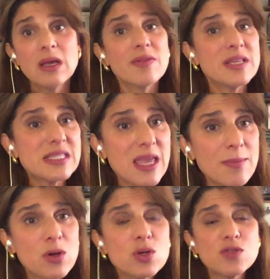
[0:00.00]
The same
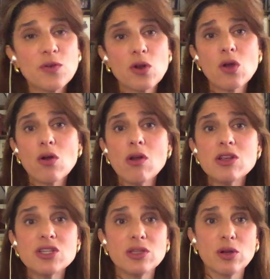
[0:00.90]
goes for
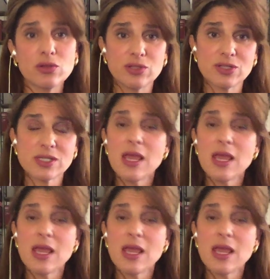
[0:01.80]
oncology doctors.